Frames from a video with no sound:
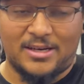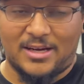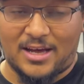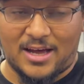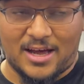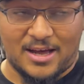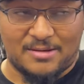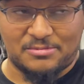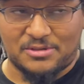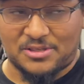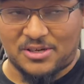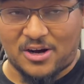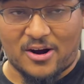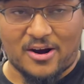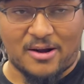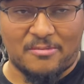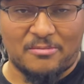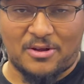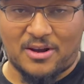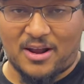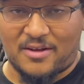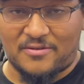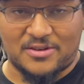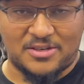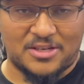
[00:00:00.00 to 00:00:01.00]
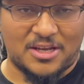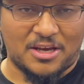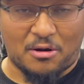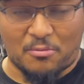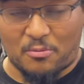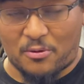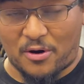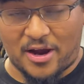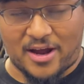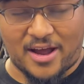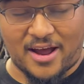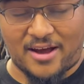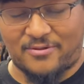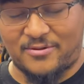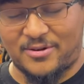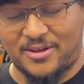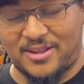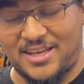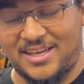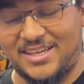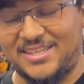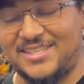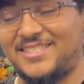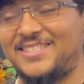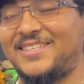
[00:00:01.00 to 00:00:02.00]
I'm sorry, I'm gonna have to take a break after
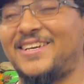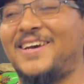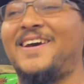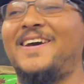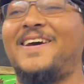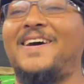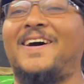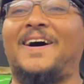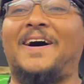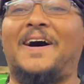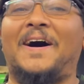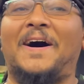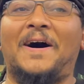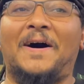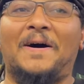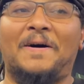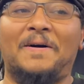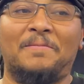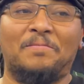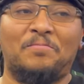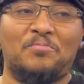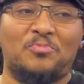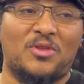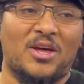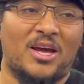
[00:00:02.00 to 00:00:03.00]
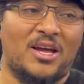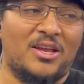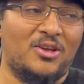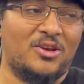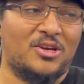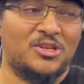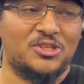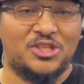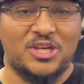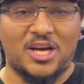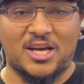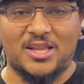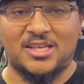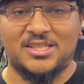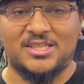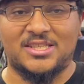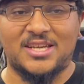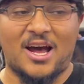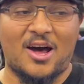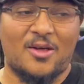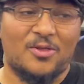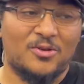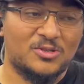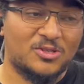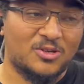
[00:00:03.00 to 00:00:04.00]
this. That you can check this
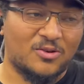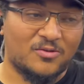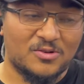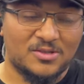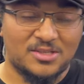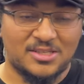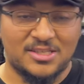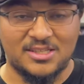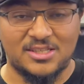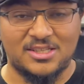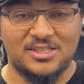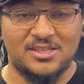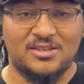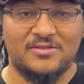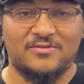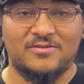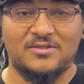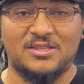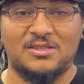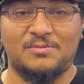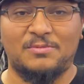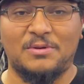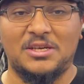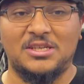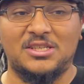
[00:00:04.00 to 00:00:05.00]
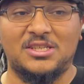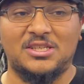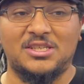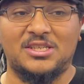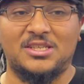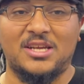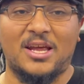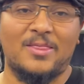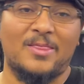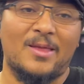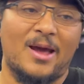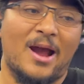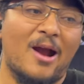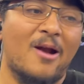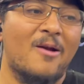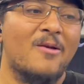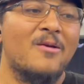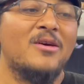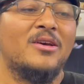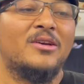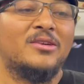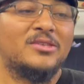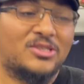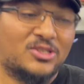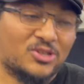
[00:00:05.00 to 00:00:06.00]
out. There's over 60 different species in there,
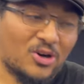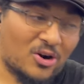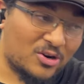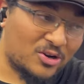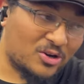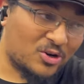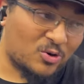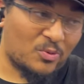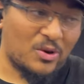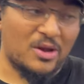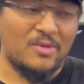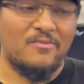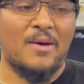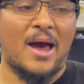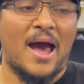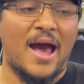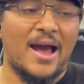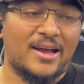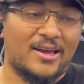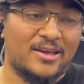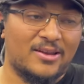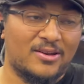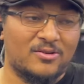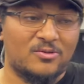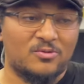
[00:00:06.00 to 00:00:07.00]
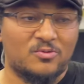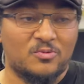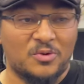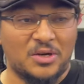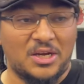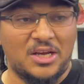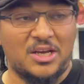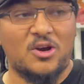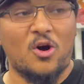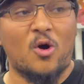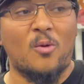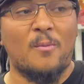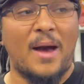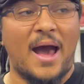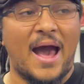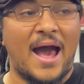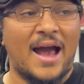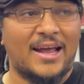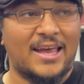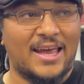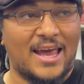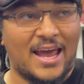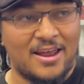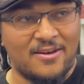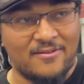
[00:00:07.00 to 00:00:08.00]
starting to go
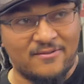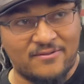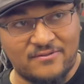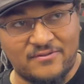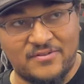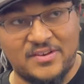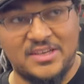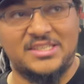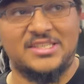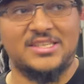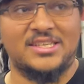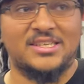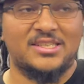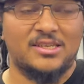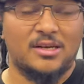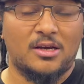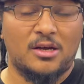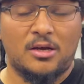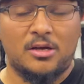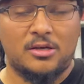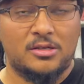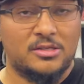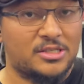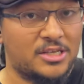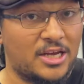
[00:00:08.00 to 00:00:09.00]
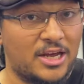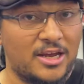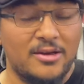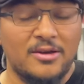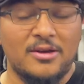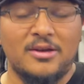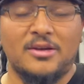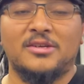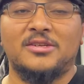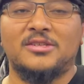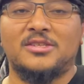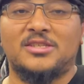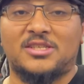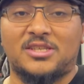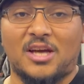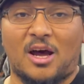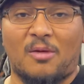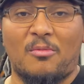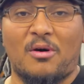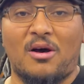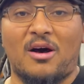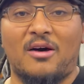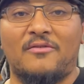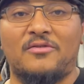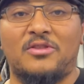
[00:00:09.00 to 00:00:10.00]
back and visit. See? Some
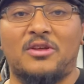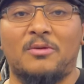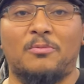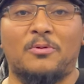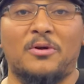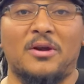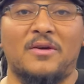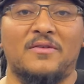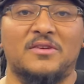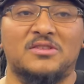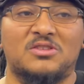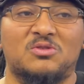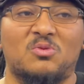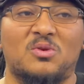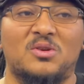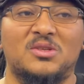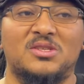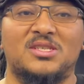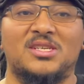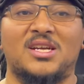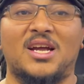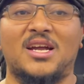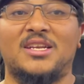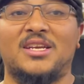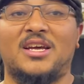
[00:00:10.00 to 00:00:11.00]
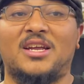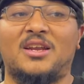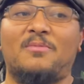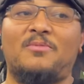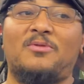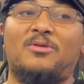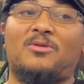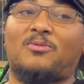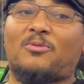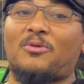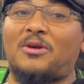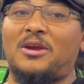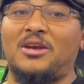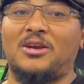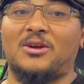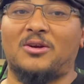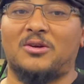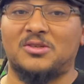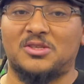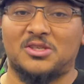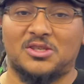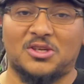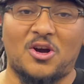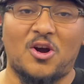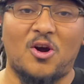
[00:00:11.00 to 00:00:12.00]
of the previous ones that I did 3
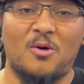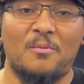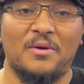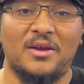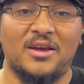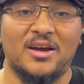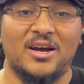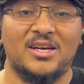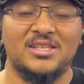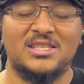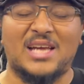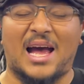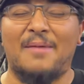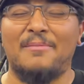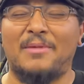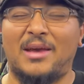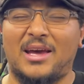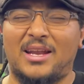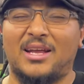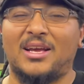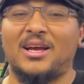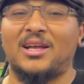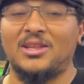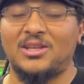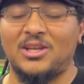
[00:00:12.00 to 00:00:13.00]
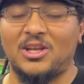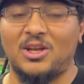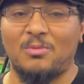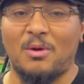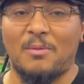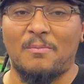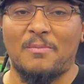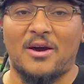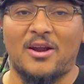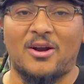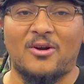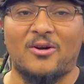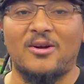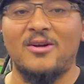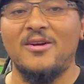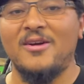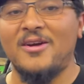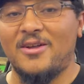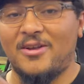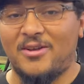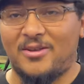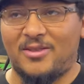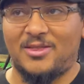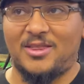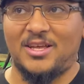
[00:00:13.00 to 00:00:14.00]
years ago, because I'm getting a little bit better,
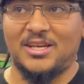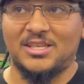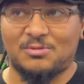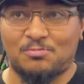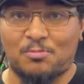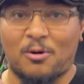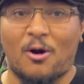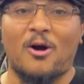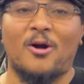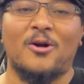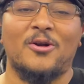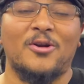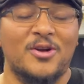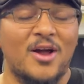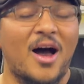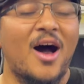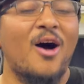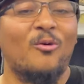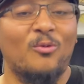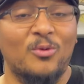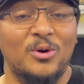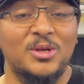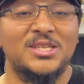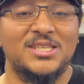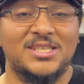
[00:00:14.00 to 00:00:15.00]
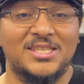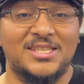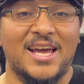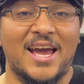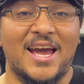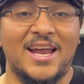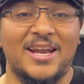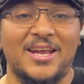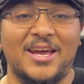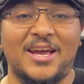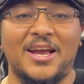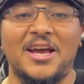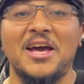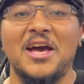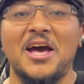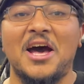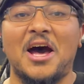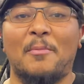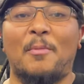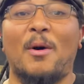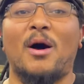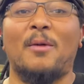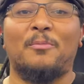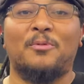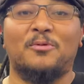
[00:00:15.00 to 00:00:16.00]
this part notwithstanding,
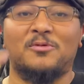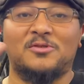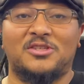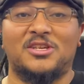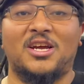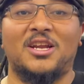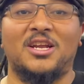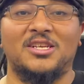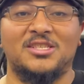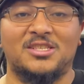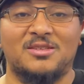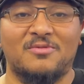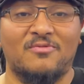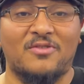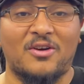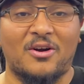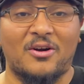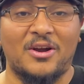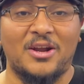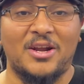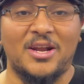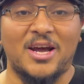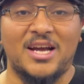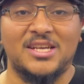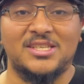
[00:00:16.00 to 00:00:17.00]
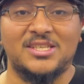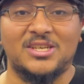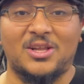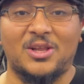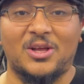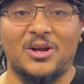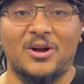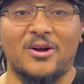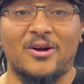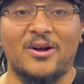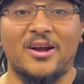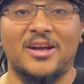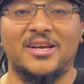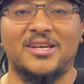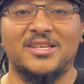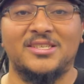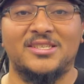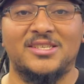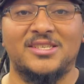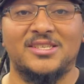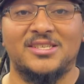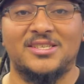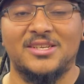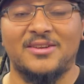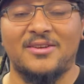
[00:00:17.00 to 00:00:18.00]
but presenting some very nice, clear, and
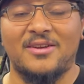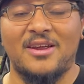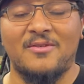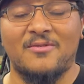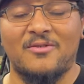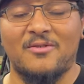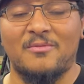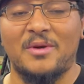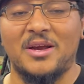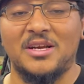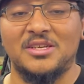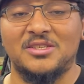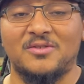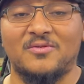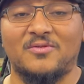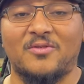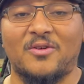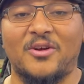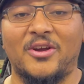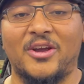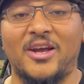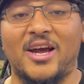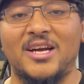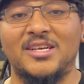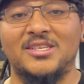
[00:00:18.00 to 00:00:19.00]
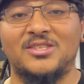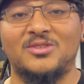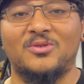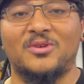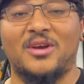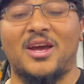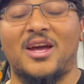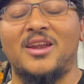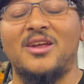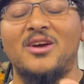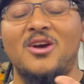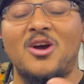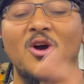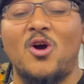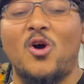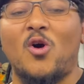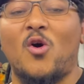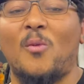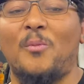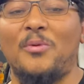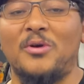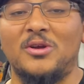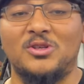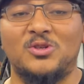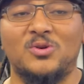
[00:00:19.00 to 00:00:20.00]
consistent information for you guys. So again,
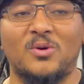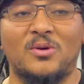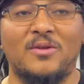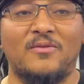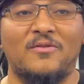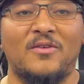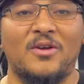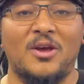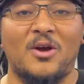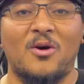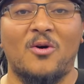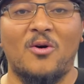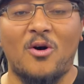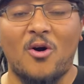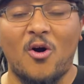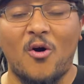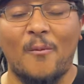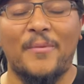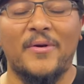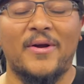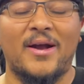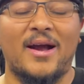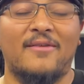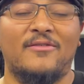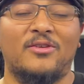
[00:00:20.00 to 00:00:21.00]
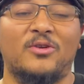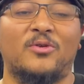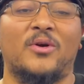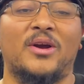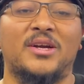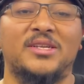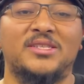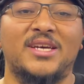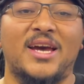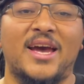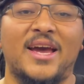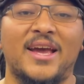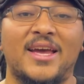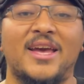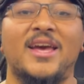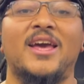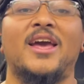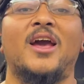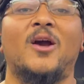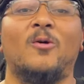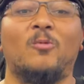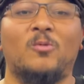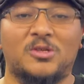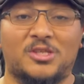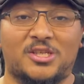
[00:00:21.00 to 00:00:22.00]
hope you enjoyed the video. Hope you're having a great day,
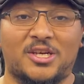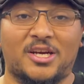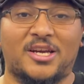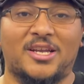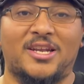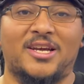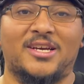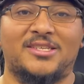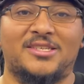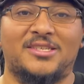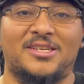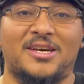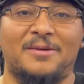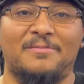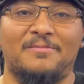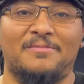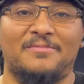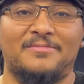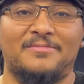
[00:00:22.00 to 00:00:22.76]
and we'll check you next time.